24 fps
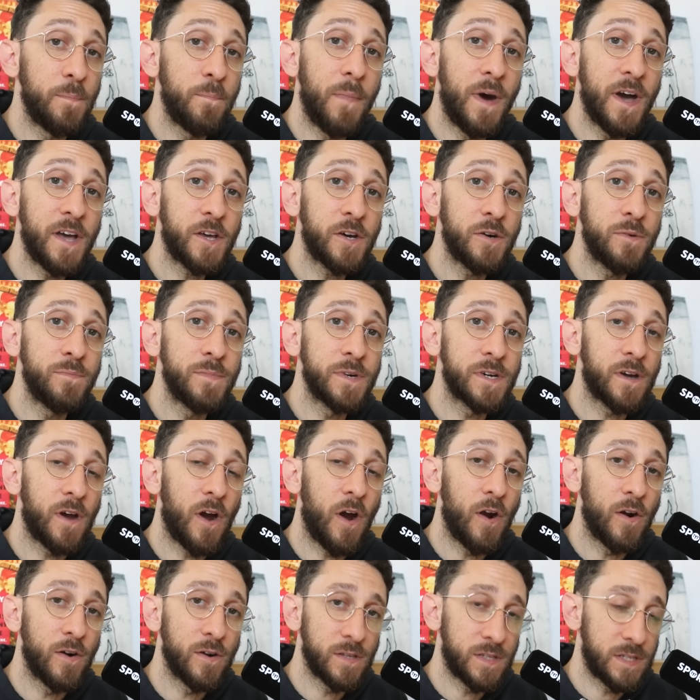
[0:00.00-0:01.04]
Michael
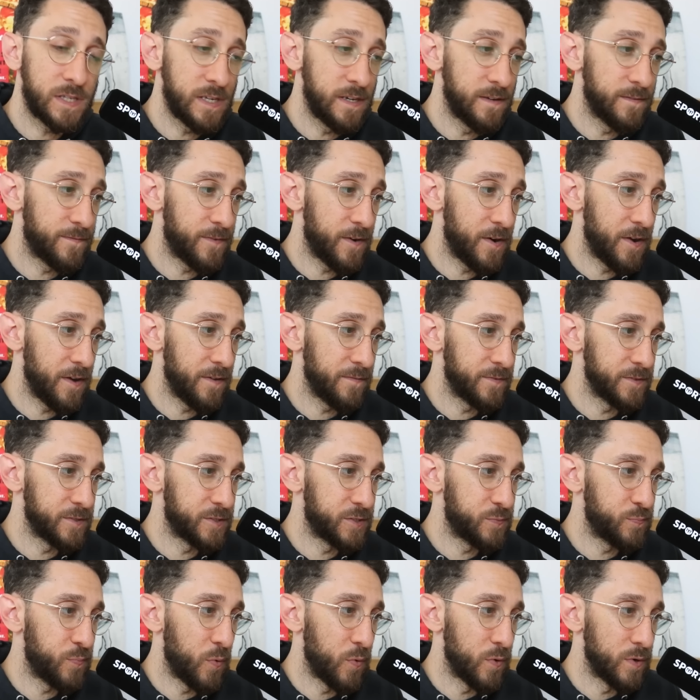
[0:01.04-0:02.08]
McCarthy of Front Office
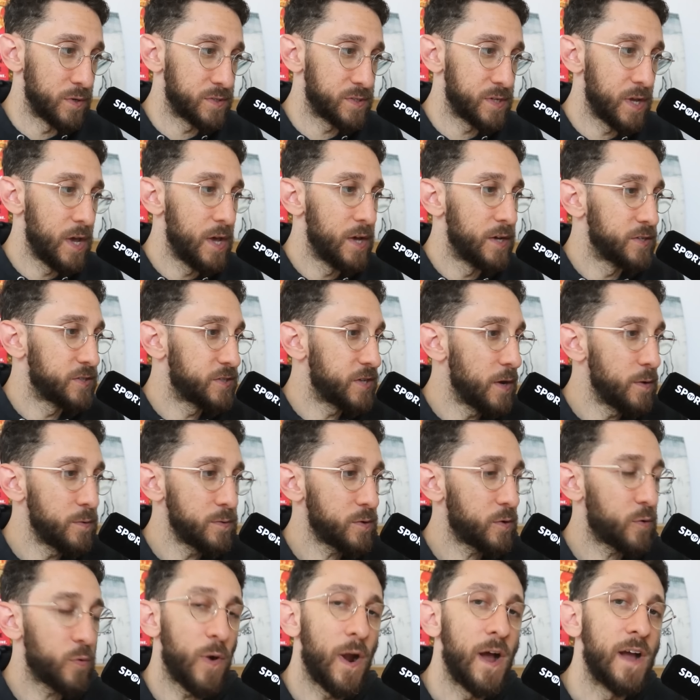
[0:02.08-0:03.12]
Sports, "Don't
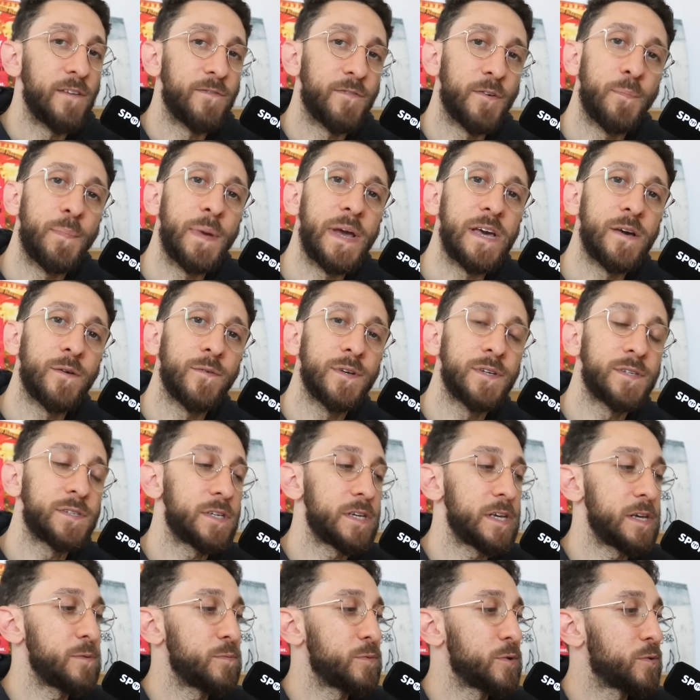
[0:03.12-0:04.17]
cry for Bayless,"
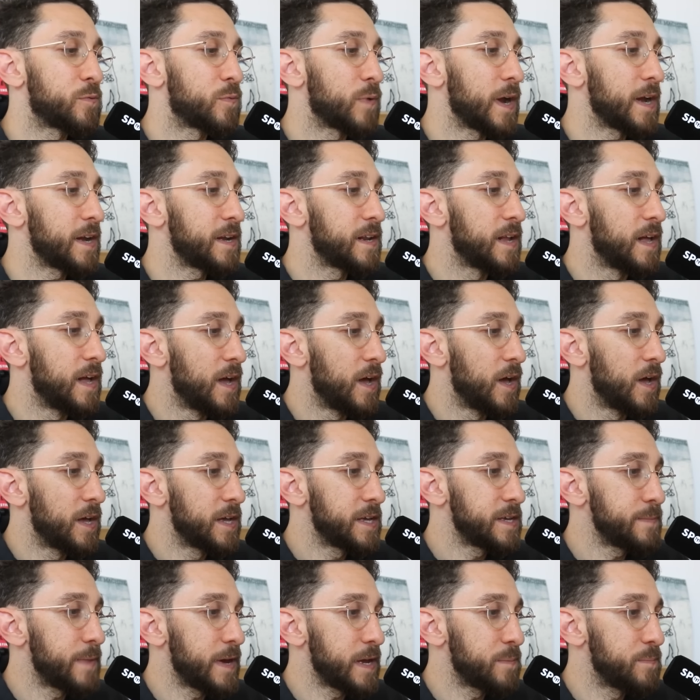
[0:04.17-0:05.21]
he would write.
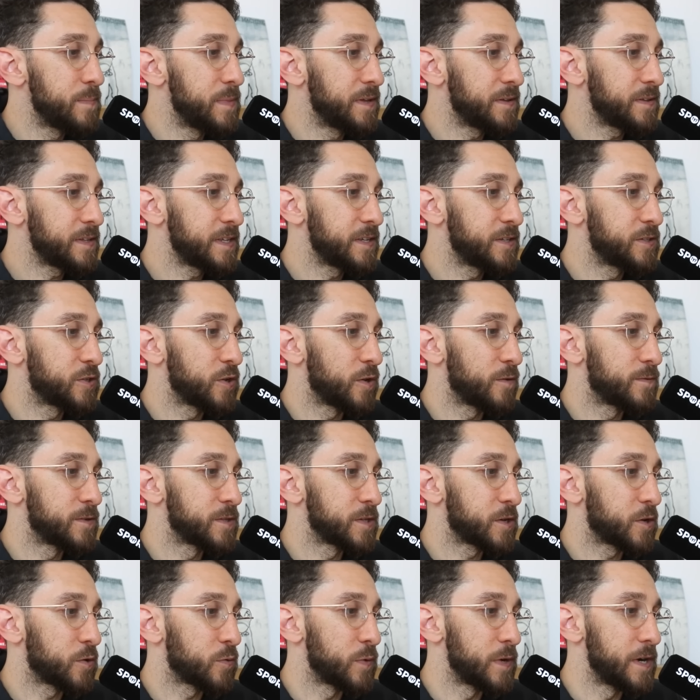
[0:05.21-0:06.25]
"He made millions over
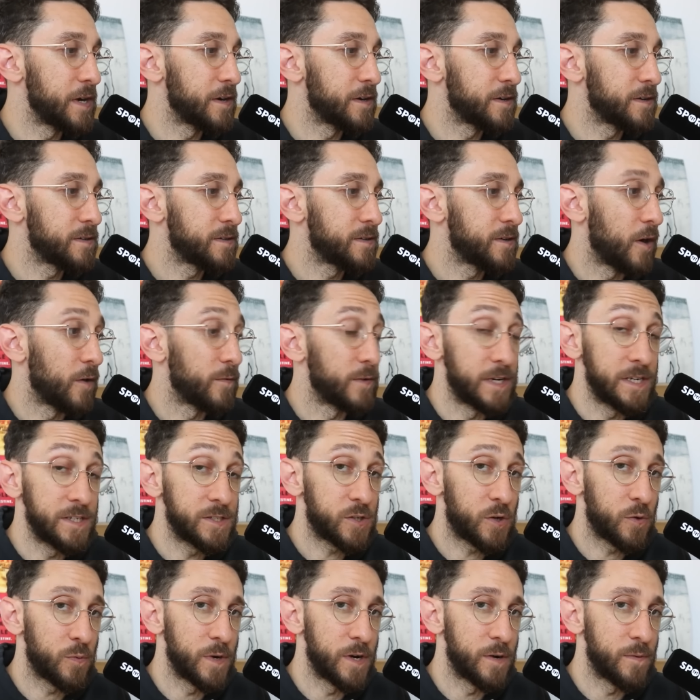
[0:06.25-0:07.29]
his
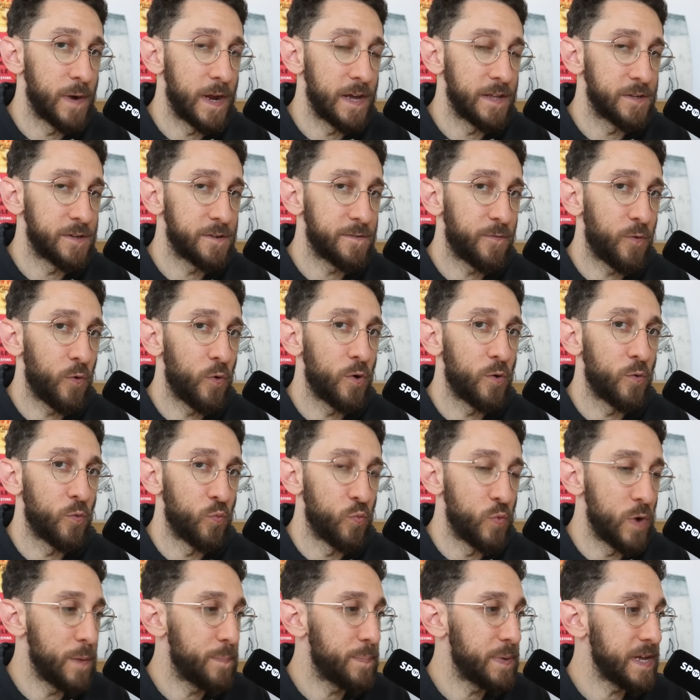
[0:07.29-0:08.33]
career, for
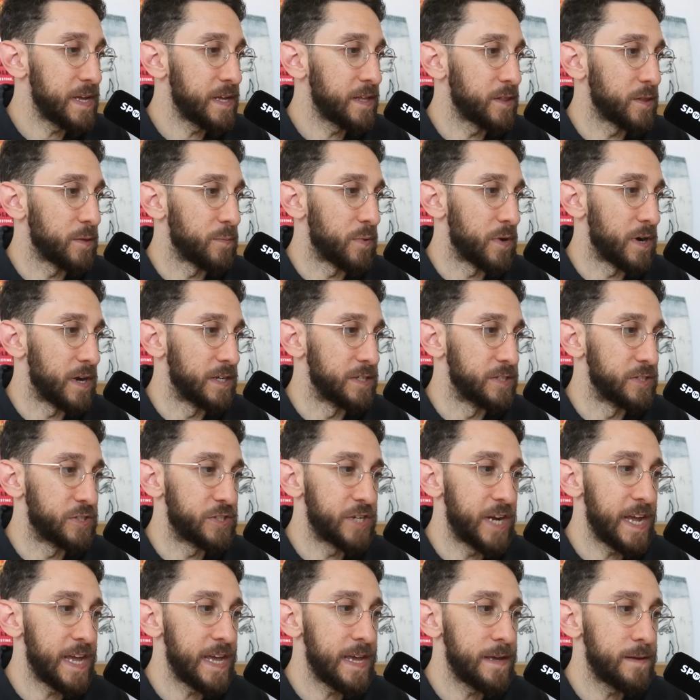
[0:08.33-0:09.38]
ripping LeBron
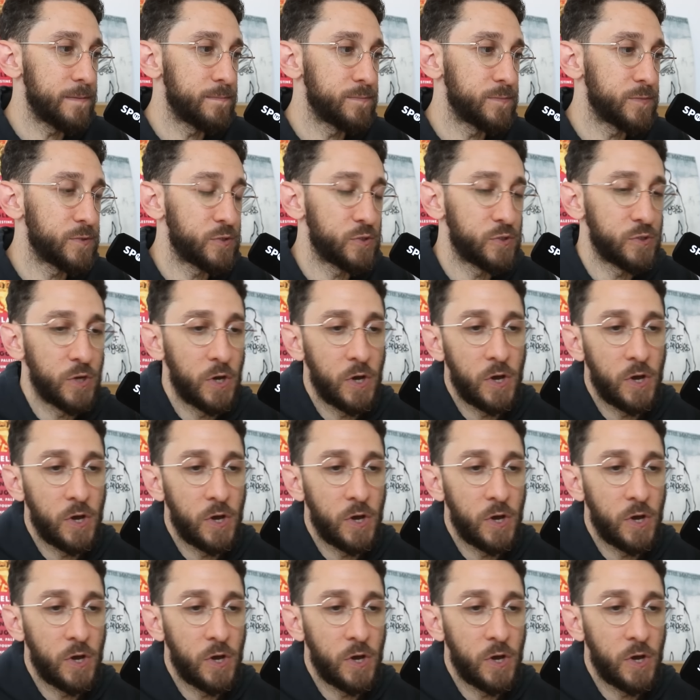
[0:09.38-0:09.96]
James,